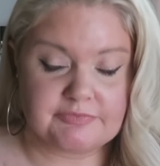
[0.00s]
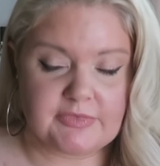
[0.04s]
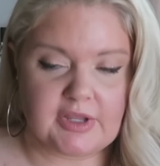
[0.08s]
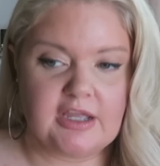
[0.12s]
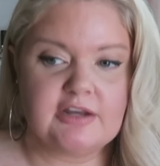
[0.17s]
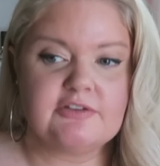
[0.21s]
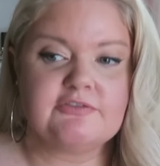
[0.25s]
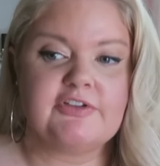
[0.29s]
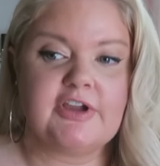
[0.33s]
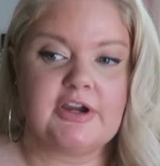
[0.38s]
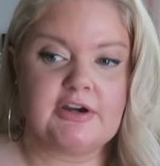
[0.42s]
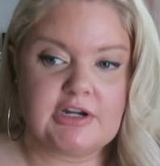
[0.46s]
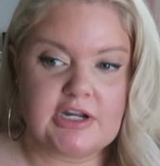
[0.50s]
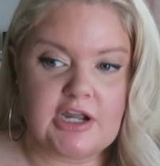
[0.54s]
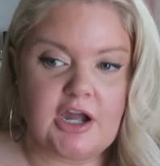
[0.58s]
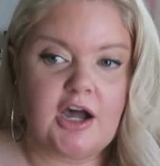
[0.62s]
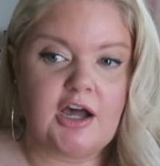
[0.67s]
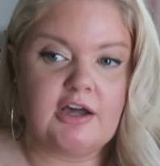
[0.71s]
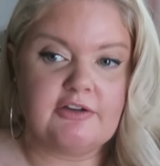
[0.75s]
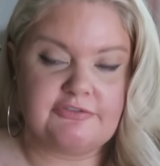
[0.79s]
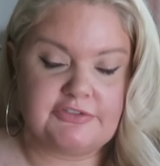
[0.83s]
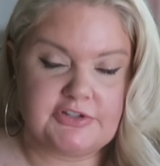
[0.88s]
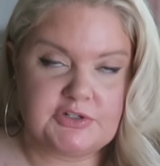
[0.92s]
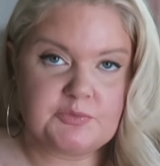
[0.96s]
And very
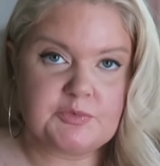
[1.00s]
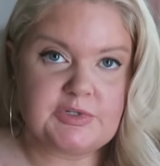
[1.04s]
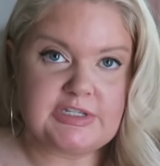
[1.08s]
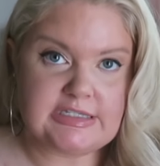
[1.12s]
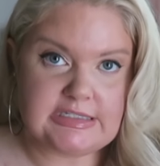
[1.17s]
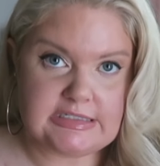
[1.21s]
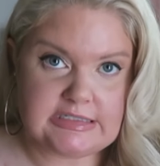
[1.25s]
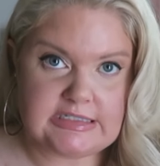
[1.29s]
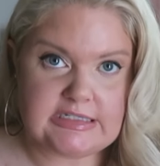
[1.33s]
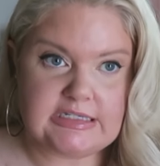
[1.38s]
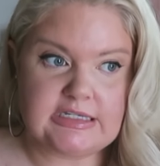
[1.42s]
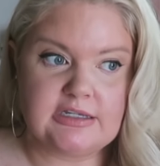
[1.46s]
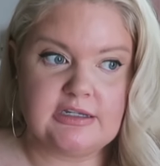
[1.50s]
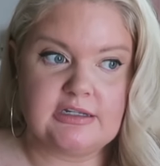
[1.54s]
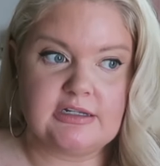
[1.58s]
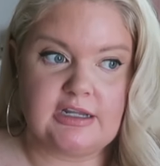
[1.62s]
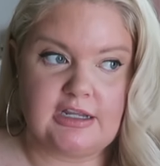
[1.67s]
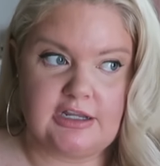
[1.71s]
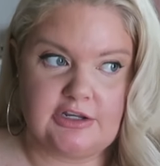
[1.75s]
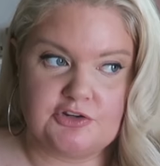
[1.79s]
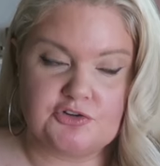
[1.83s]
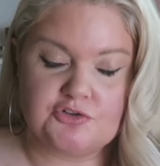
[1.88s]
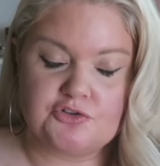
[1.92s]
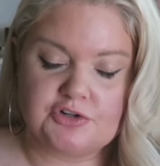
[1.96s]
often we see an
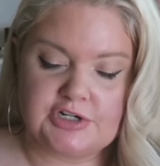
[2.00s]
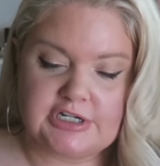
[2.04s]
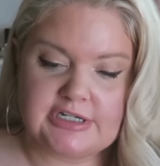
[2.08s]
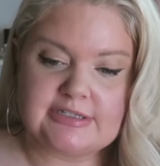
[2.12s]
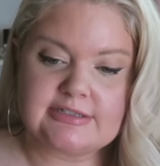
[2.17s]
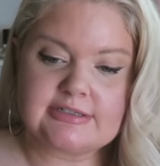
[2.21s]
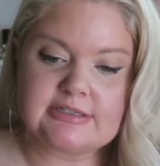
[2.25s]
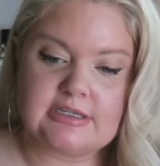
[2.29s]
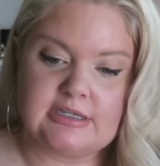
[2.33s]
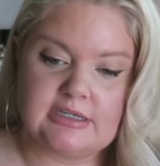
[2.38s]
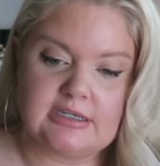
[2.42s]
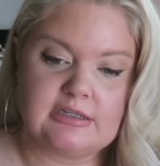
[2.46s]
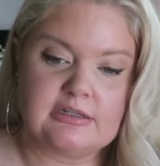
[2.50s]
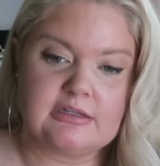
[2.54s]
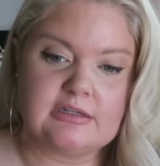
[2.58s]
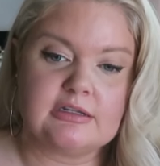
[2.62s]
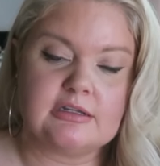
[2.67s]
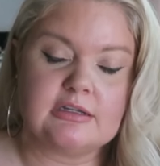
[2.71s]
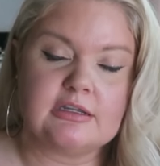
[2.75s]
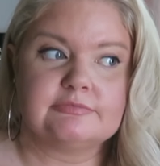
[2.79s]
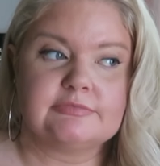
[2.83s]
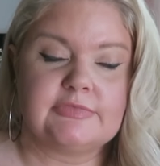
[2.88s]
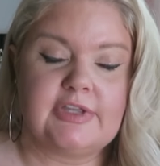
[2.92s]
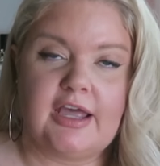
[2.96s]
increase
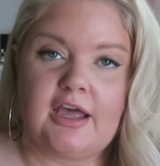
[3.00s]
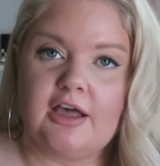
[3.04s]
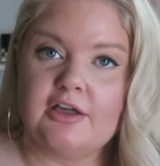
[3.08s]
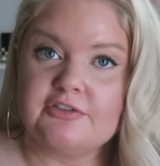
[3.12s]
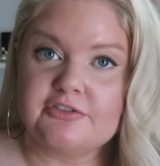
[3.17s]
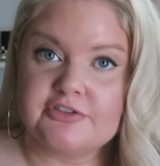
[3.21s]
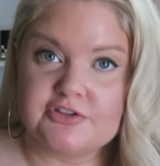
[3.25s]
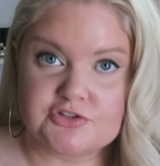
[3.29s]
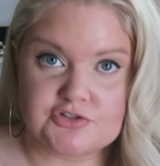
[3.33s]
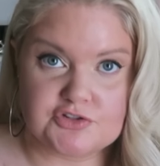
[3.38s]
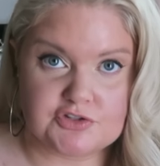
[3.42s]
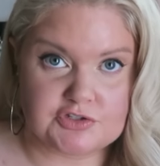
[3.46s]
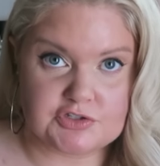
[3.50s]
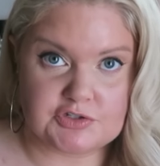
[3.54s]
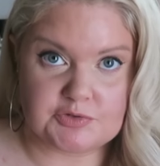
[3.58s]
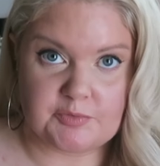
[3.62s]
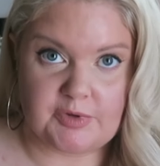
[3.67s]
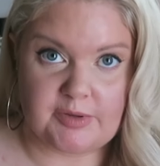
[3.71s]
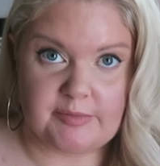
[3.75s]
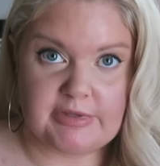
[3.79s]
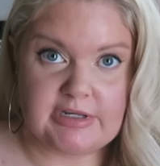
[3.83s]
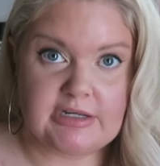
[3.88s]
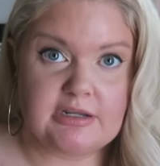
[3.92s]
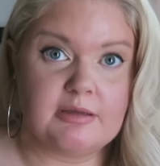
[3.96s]
in health issues in
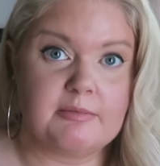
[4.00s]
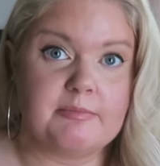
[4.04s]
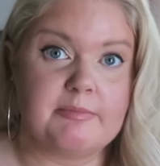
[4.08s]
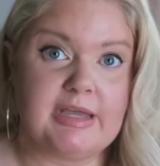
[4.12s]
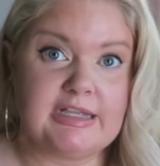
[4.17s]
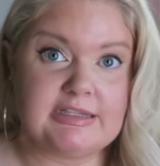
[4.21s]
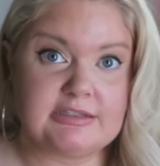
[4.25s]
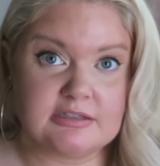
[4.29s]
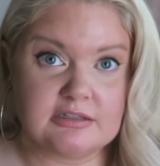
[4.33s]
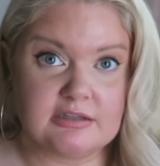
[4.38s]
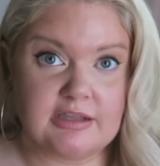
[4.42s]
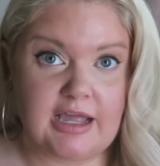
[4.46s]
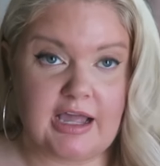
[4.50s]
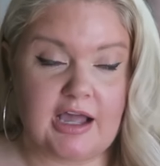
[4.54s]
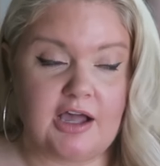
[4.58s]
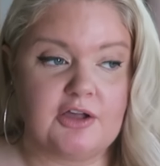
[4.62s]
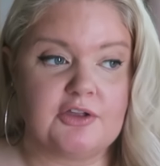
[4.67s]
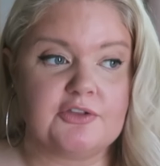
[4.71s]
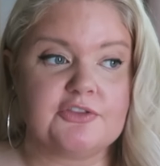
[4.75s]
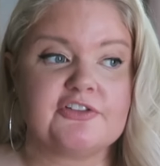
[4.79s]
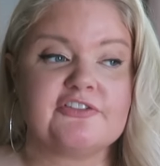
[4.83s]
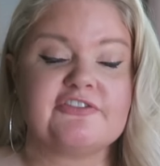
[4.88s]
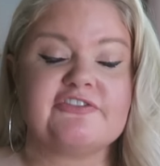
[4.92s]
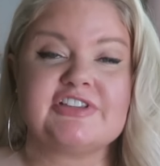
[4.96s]
women, mental
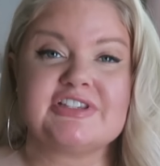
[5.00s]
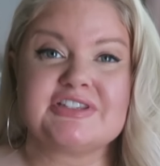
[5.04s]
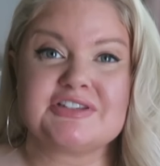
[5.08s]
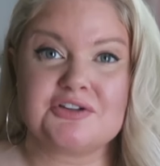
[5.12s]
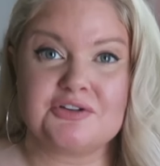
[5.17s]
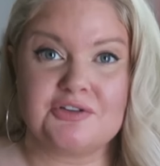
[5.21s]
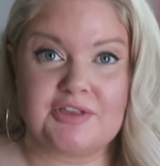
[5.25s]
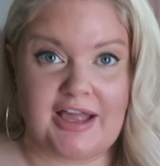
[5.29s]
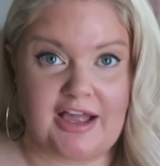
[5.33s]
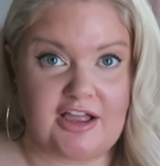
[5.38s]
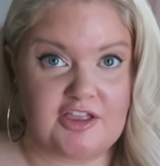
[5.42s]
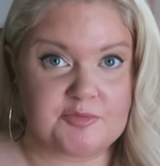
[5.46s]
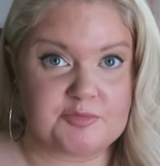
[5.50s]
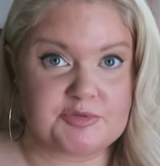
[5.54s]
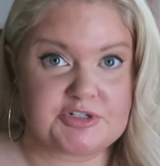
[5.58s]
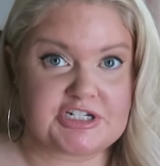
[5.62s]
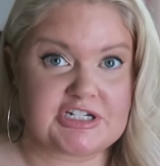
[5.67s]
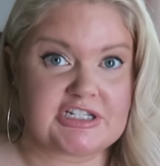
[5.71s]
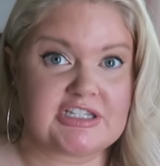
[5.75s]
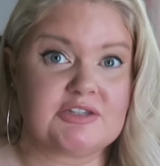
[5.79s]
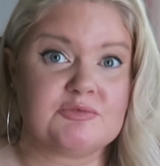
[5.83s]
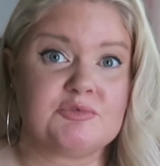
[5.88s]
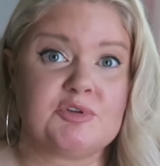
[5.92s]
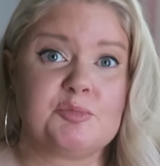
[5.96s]
health, physical health,
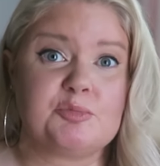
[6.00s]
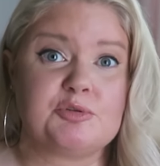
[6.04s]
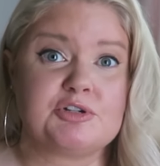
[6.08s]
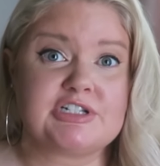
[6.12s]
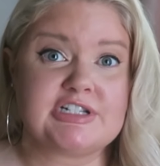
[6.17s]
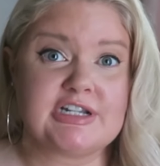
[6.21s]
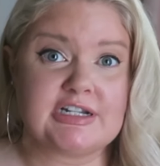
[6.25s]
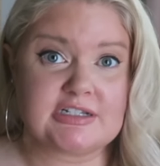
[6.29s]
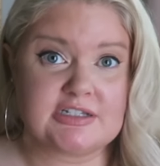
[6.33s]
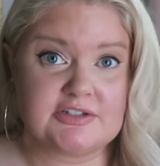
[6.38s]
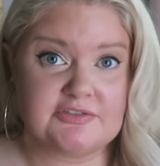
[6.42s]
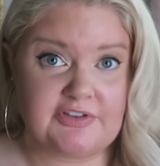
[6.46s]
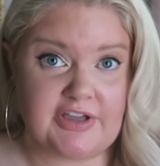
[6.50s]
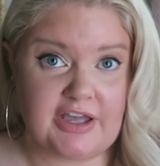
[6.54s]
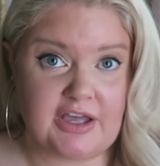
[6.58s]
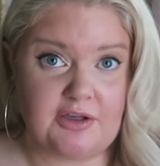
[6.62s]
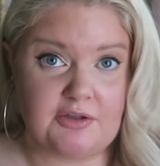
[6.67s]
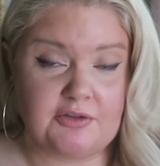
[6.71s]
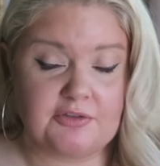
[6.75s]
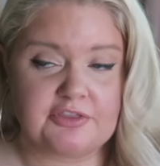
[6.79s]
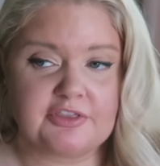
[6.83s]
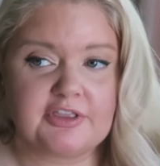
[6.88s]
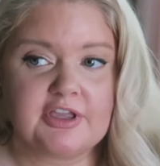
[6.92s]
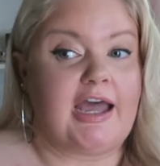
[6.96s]
particularly reproductive
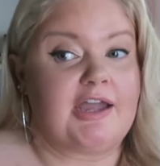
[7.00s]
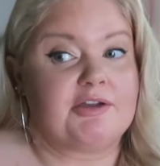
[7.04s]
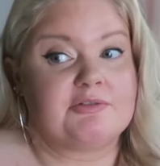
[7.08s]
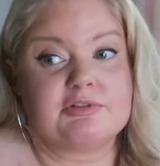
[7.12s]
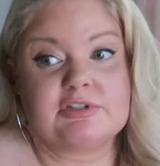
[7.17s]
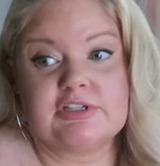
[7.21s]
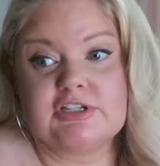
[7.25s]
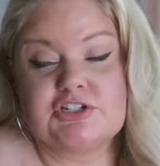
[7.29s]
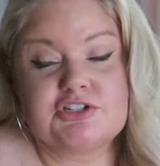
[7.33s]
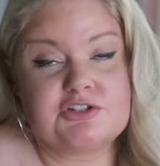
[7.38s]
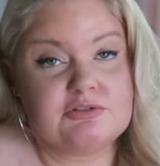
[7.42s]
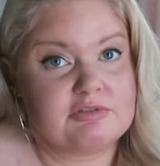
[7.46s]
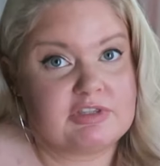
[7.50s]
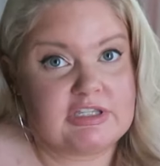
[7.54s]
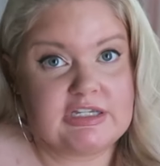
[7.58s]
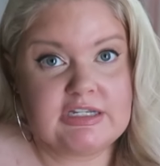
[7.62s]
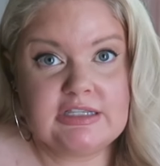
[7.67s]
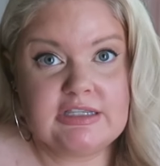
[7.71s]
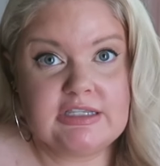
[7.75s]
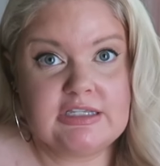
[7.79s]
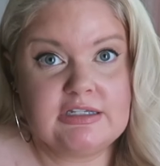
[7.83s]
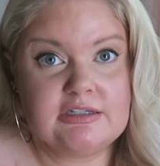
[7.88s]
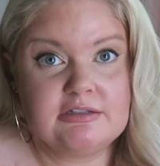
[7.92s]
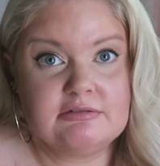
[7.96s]
health. I really do
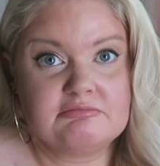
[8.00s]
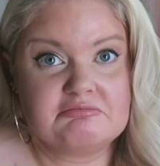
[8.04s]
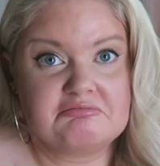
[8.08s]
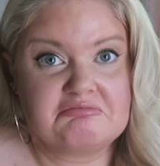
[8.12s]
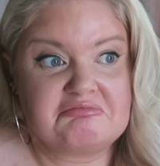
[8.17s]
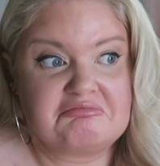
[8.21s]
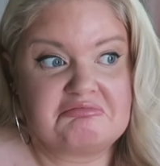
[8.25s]
think that